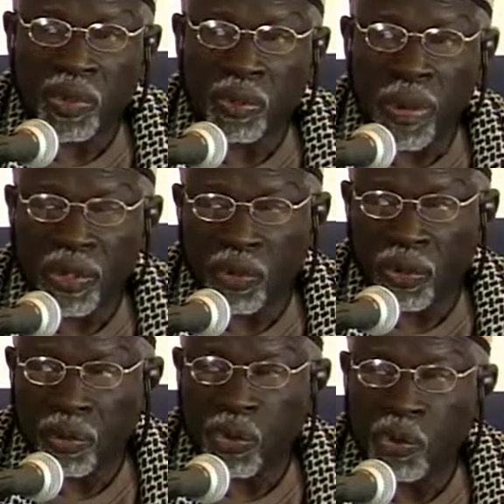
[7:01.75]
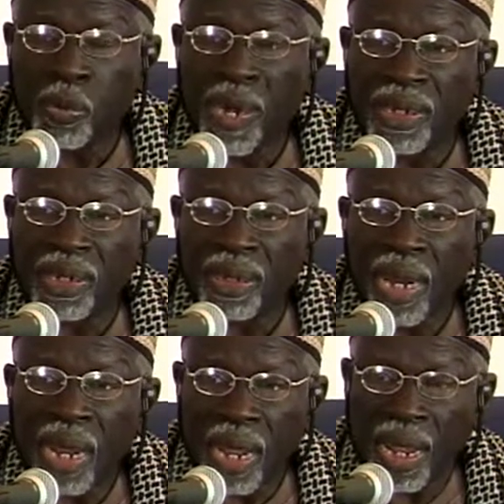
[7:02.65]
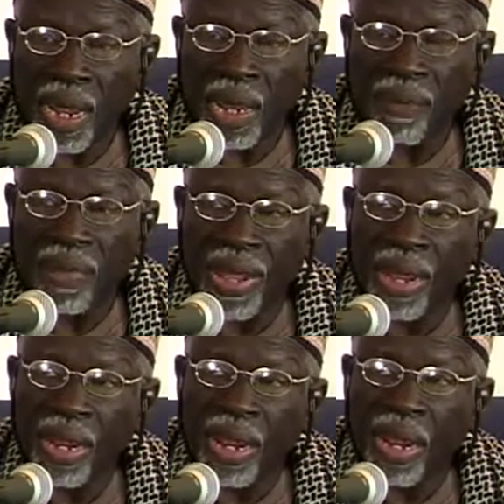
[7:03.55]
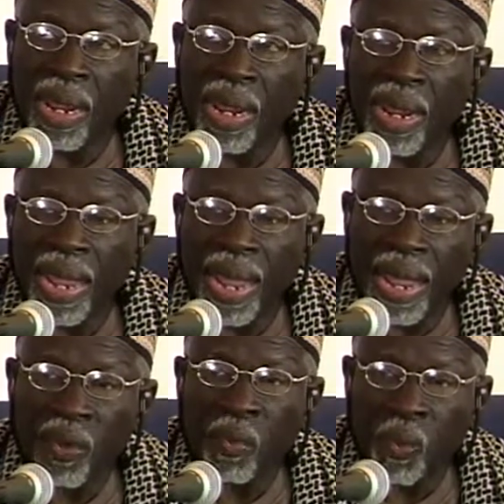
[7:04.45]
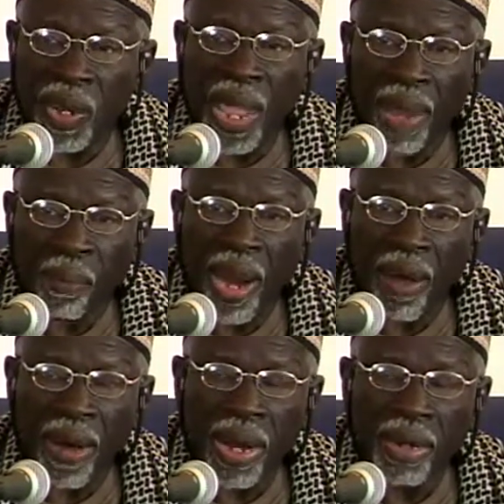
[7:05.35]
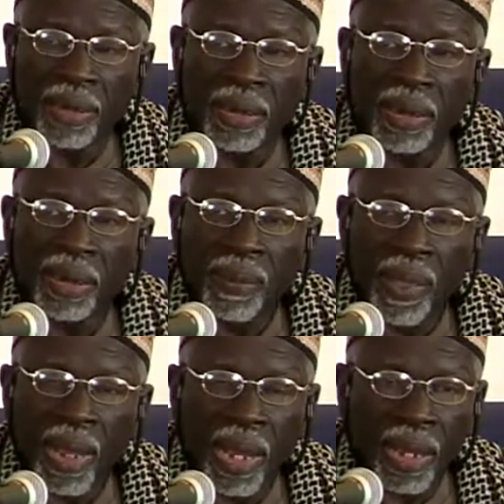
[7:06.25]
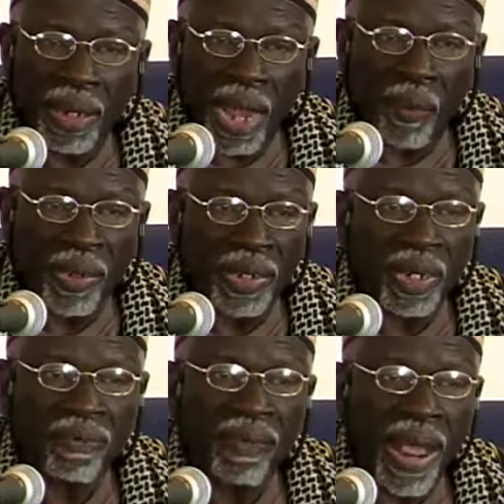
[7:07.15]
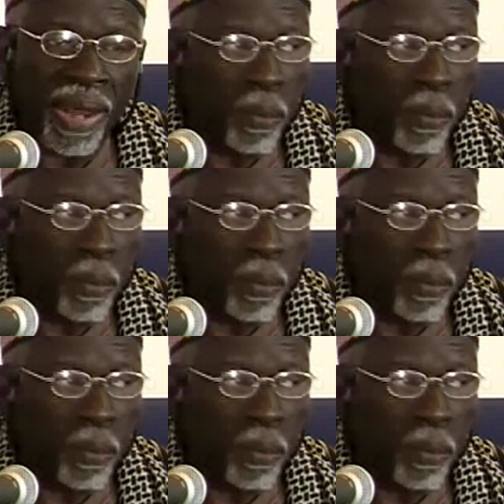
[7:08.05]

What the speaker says: about 2 months ahead of that, and we got married. That was a defining